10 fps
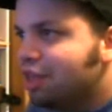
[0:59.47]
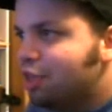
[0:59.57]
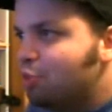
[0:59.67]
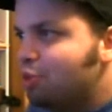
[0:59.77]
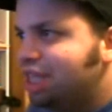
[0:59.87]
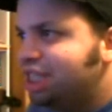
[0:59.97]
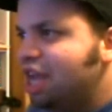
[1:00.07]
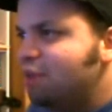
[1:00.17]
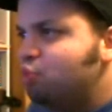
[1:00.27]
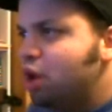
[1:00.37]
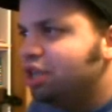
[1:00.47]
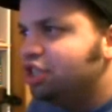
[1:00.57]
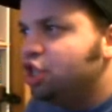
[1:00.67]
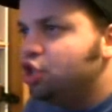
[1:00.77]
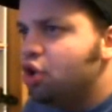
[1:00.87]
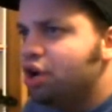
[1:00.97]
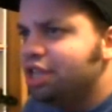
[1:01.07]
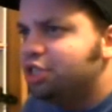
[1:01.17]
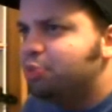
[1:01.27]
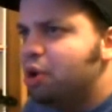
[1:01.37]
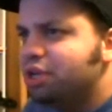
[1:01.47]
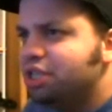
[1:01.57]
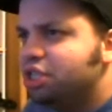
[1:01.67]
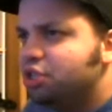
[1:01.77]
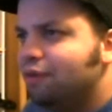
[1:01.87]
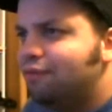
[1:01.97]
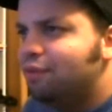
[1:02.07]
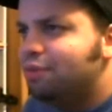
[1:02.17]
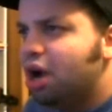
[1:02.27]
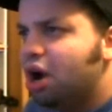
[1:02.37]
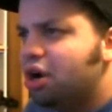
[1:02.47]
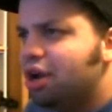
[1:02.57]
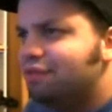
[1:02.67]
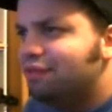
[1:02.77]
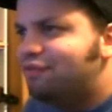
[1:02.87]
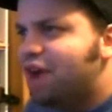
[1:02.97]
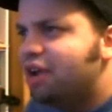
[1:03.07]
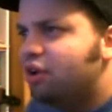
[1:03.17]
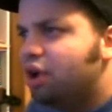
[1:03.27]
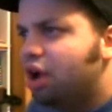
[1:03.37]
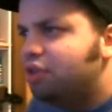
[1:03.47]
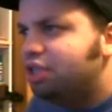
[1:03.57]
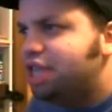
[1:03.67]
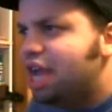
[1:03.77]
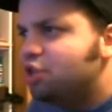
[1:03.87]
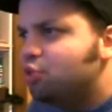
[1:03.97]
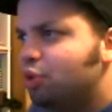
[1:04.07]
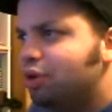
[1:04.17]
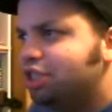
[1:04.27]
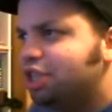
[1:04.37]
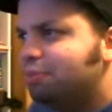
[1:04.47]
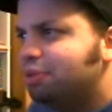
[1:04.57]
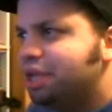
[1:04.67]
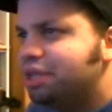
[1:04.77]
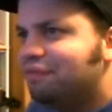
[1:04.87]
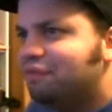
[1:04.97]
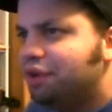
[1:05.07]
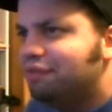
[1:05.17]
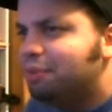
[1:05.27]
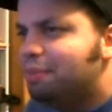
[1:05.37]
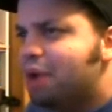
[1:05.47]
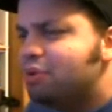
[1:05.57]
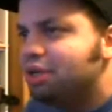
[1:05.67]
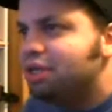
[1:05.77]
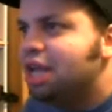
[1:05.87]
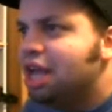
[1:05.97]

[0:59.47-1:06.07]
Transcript: They were the same words the Lord had spoken to you from the heart of the fire on the day were assembled at the foot of the mountain.